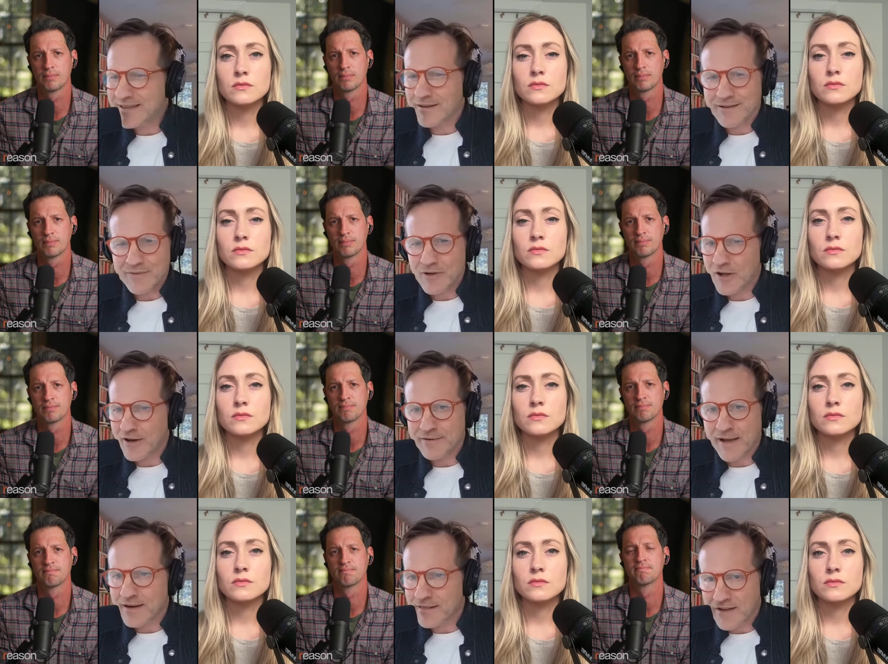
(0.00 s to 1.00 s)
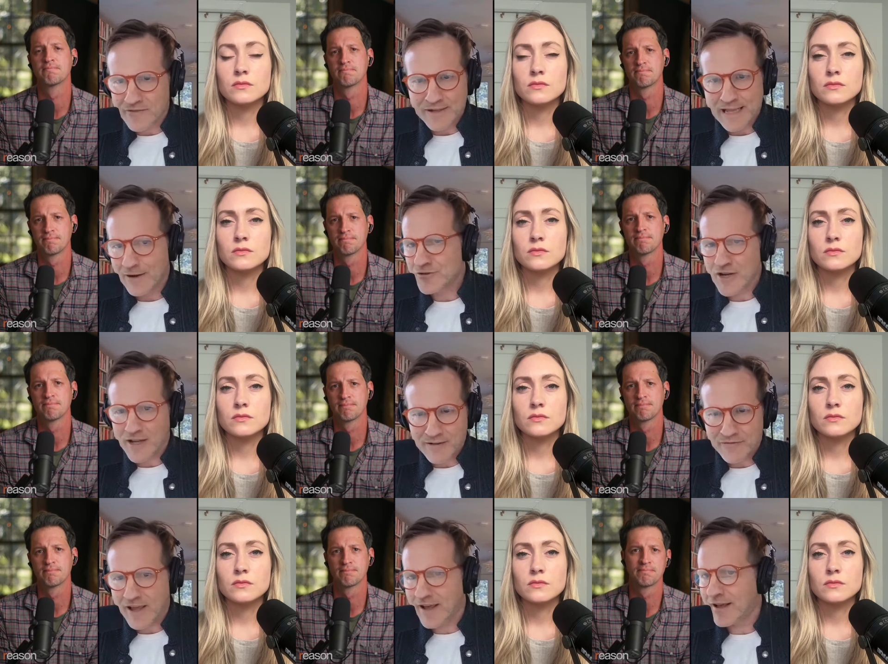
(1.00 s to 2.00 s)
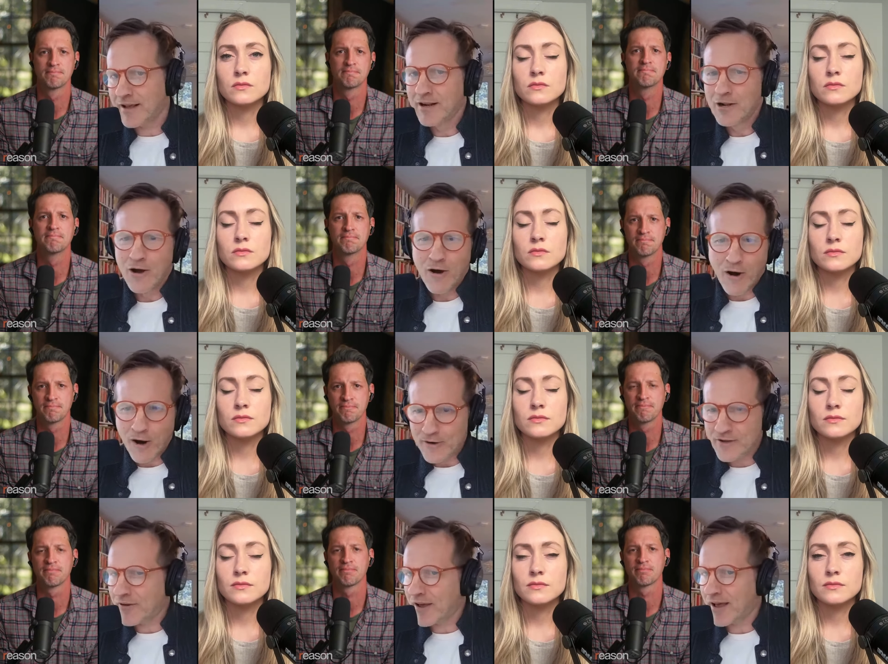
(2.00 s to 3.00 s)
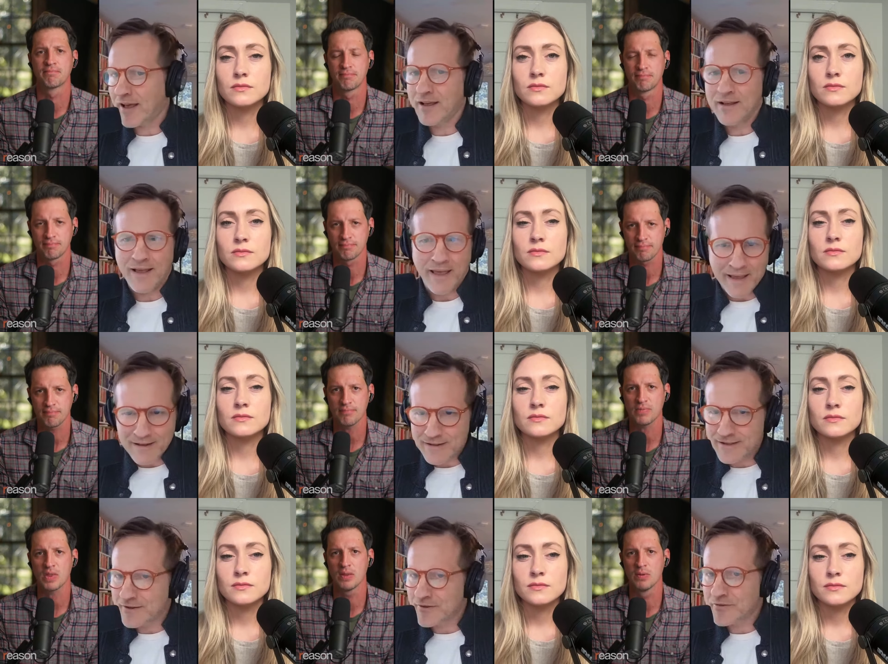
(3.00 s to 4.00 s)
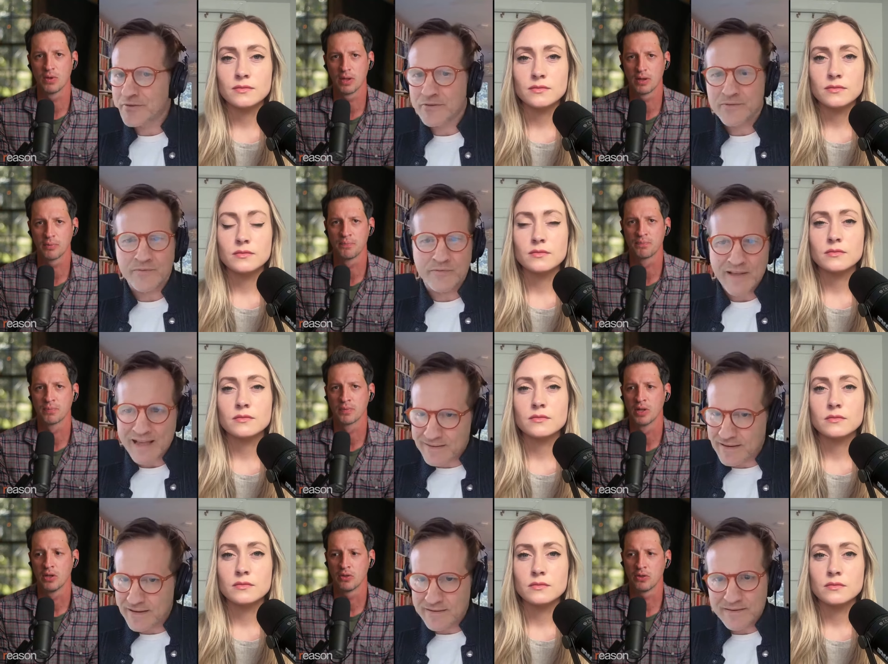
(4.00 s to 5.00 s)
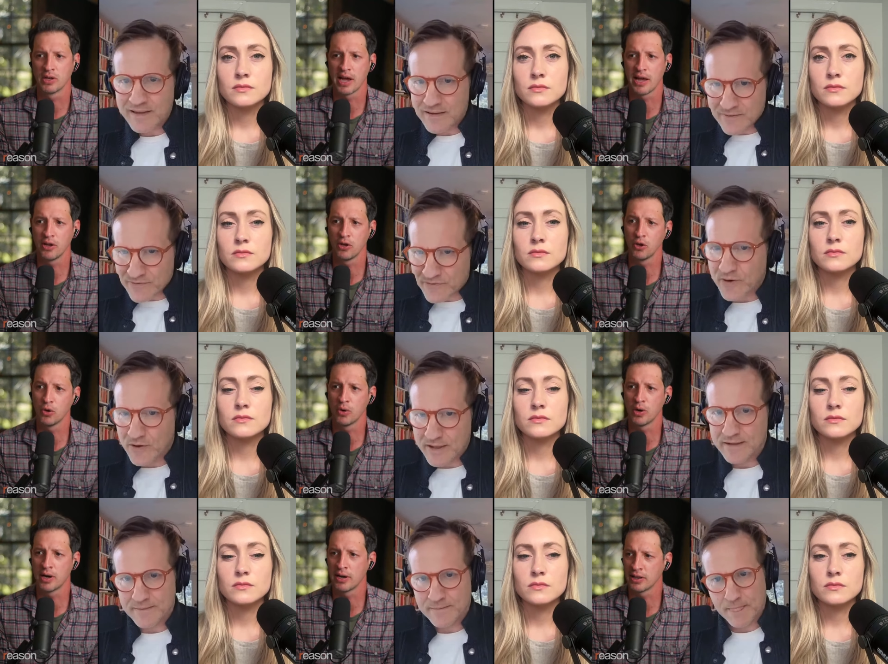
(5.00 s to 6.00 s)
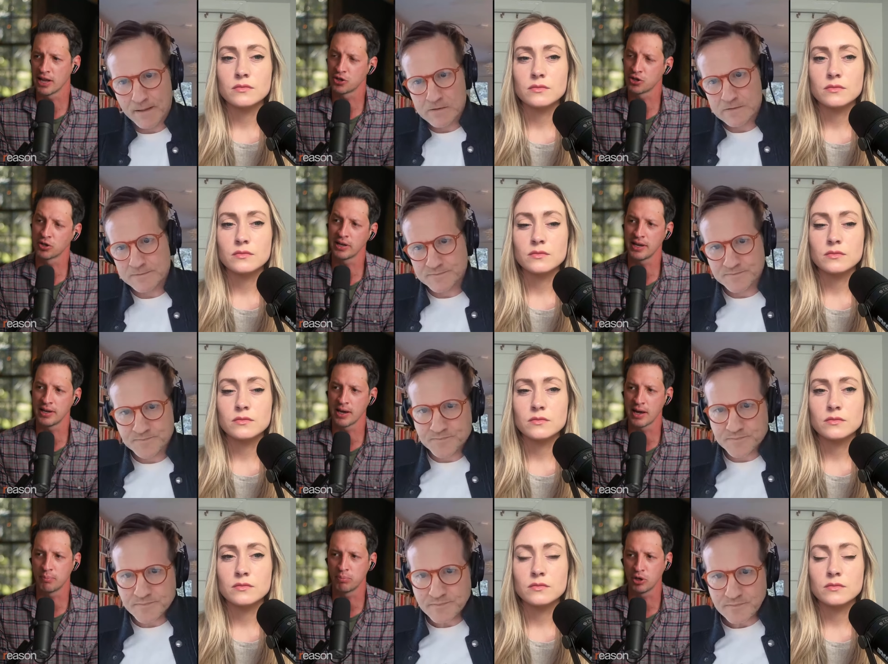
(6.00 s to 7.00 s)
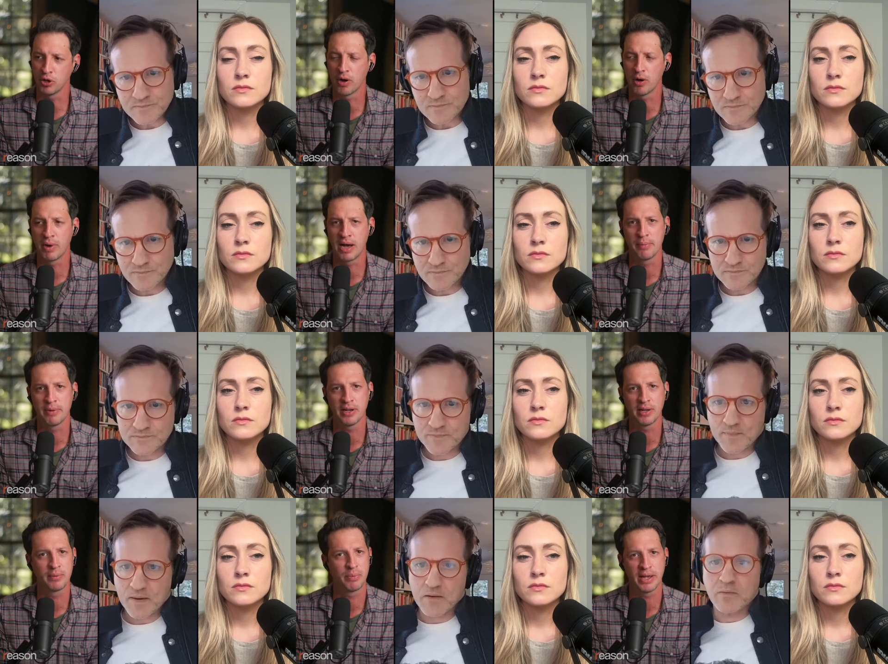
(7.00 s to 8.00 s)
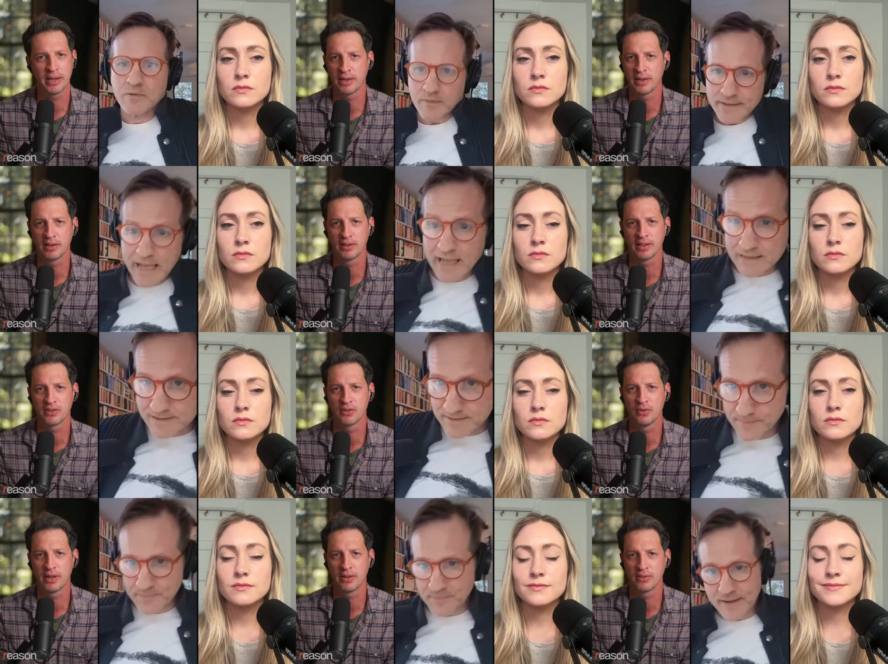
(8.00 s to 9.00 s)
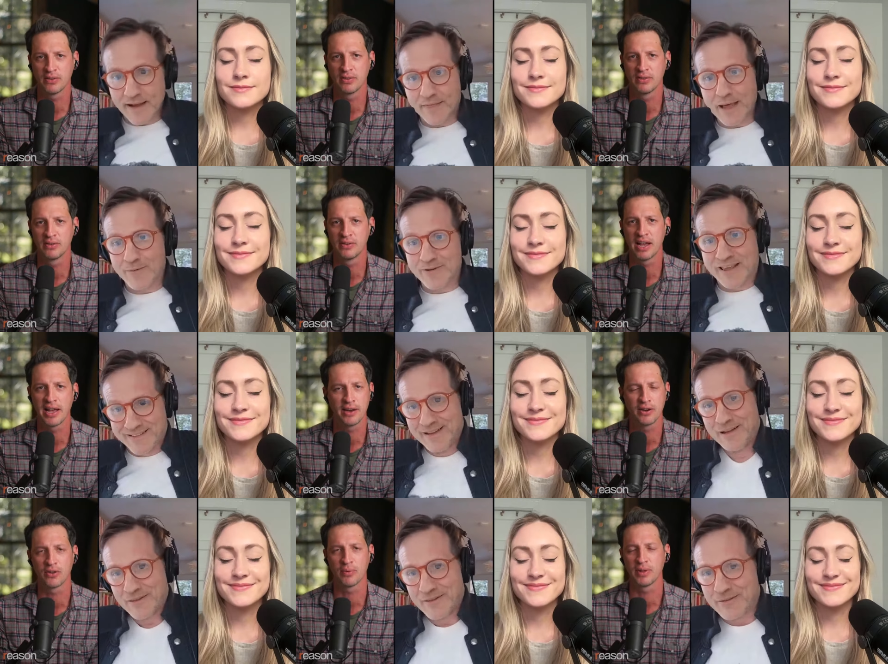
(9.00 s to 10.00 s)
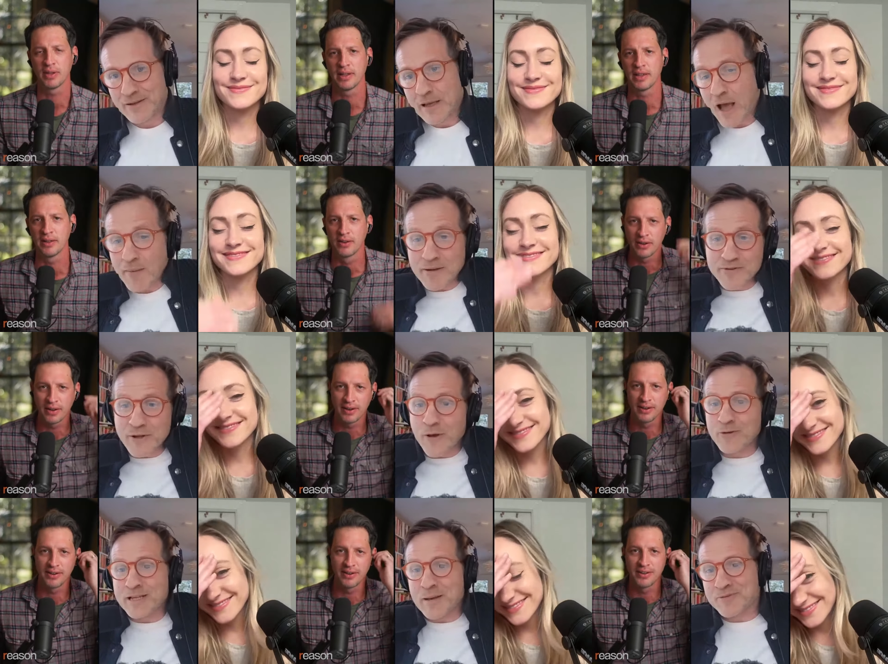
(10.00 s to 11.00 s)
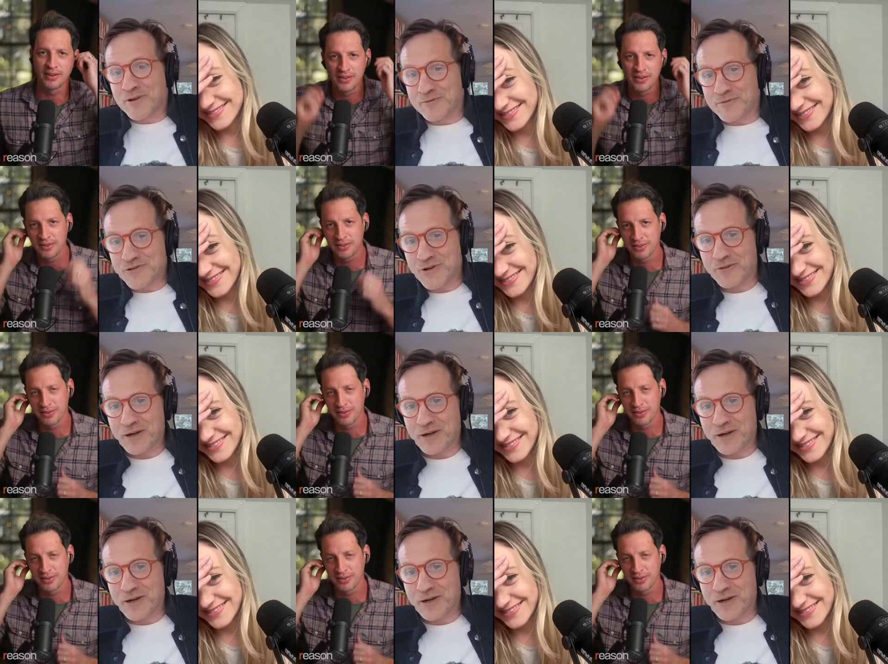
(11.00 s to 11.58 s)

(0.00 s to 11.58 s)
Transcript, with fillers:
Speaker 1: not even gone 9 11 now, JFK, RFK, aliens, vaccines. He's the guy full who uh,
Speaker 2: allegedly uh, blew Obama back. Yes, like, yeah, that was. I
Speaker 1: mean, it was the only episode of his show that I